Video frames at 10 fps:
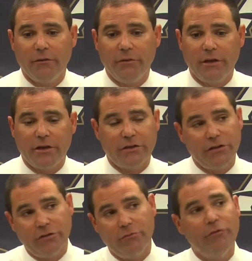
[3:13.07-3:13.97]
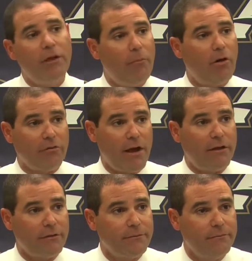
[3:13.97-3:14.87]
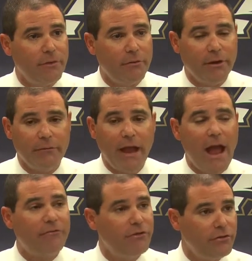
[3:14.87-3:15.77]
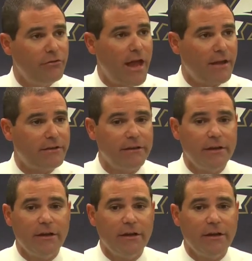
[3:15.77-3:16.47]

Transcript: continue to move the ball around. But we have to do that.